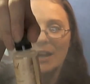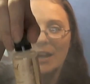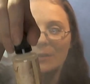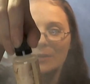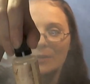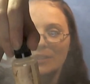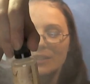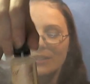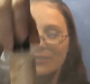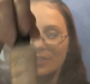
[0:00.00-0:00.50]

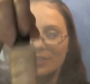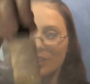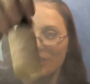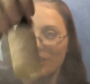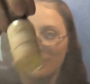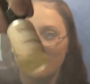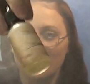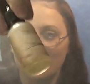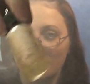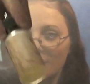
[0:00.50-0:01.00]
This is the first
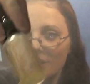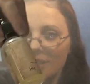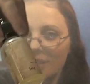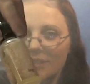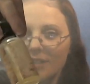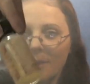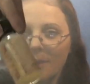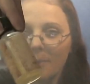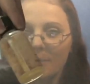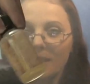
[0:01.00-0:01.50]
time I've done this
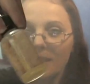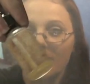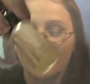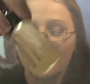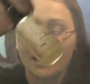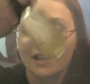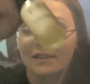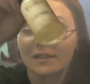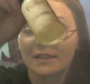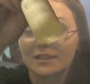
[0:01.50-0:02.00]
company,
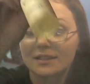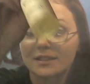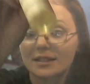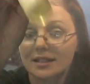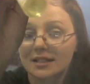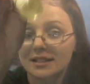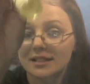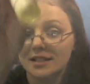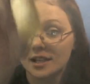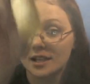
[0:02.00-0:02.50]
and this
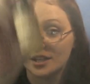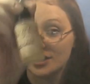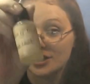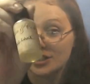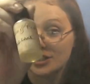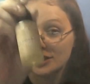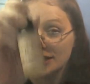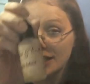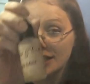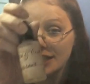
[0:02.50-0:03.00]
is
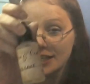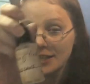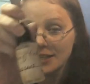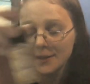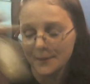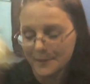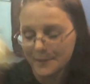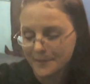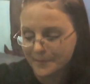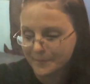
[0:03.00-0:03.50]
Custard
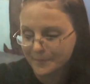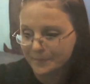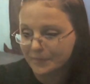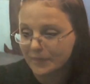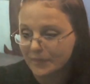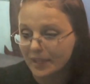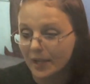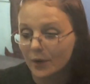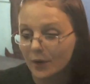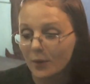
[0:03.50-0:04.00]
Cake.
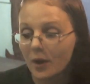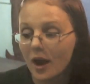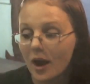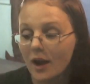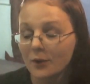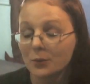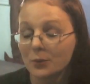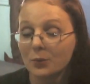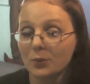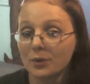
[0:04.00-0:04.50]
Now,
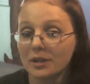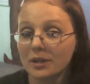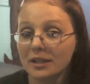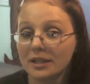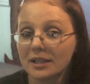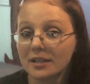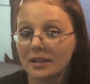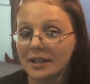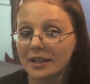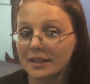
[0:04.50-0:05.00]
I
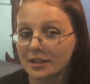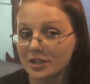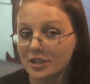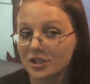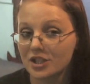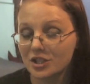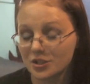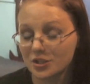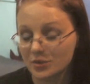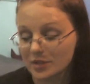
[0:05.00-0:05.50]
really like
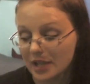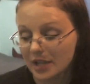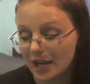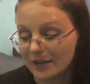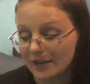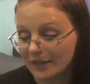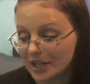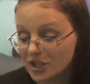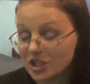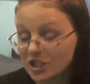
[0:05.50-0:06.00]
this juice.
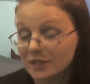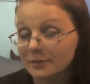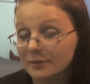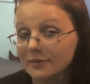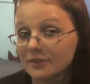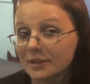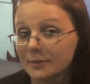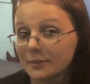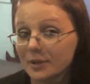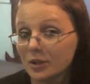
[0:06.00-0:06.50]
I've actually
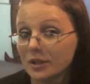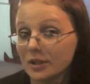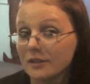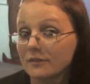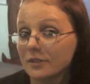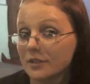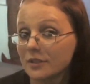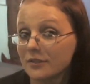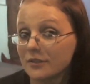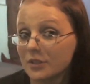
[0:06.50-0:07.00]
been vaping on it
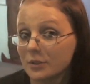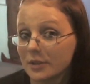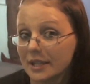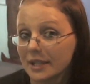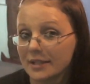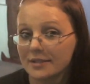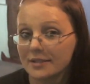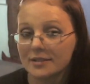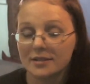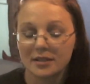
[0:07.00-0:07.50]
for a few
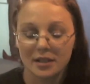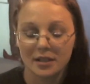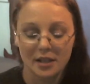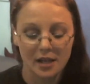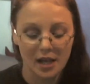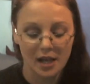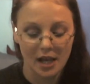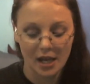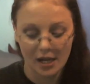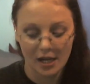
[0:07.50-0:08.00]
days.
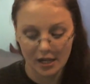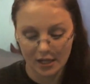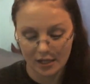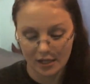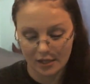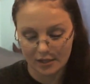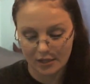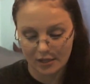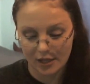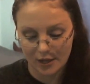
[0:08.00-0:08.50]

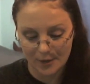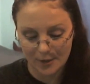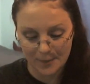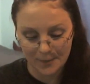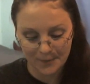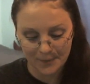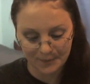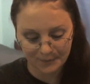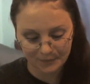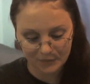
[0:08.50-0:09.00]
And
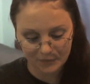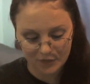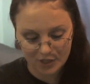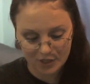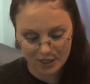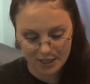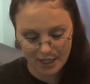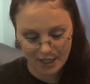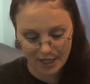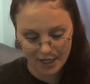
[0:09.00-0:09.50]

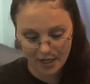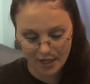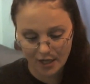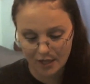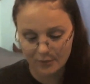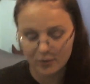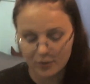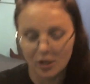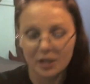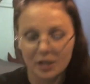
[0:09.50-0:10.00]
today
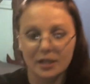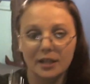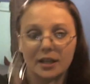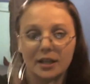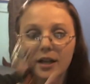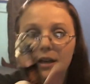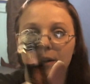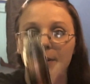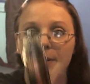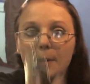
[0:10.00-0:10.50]
I'm rocking
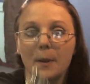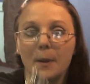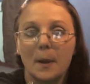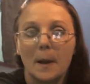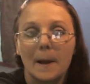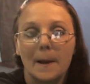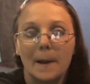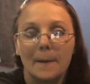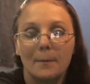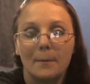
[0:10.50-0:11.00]
a
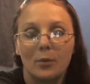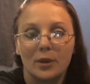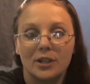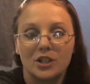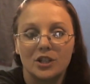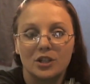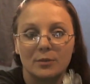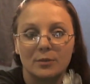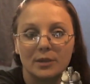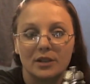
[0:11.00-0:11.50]

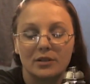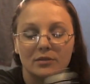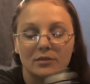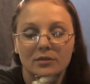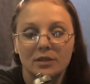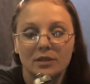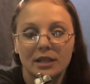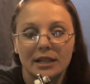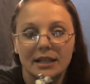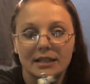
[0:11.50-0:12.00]
0.2 build.
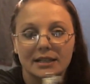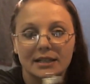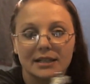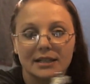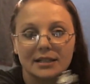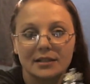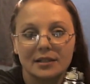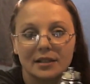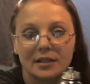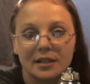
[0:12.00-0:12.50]

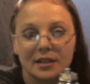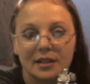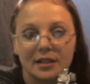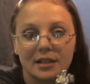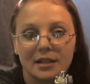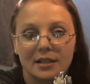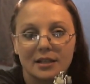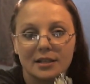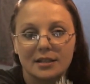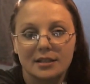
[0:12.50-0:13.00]
It's
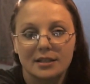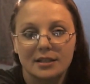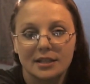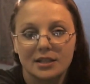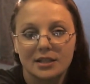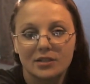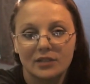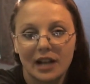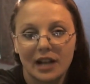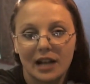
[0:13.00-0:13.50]

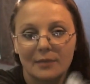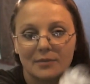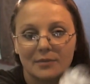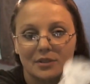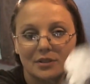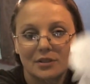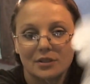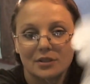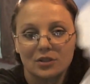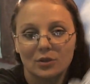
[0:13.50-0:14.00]
6
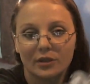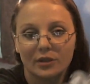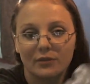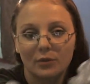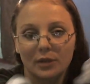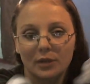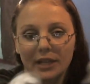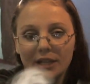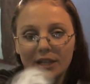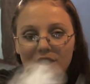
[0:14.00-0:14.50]
wraps,
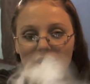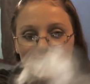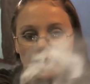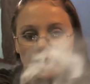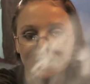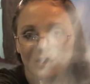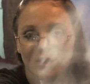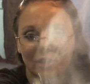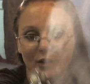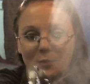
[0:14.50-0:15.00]
24 gauge
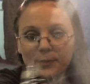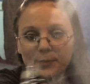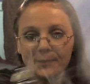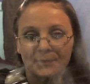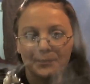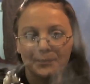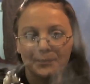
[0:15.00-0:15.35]
nichrome.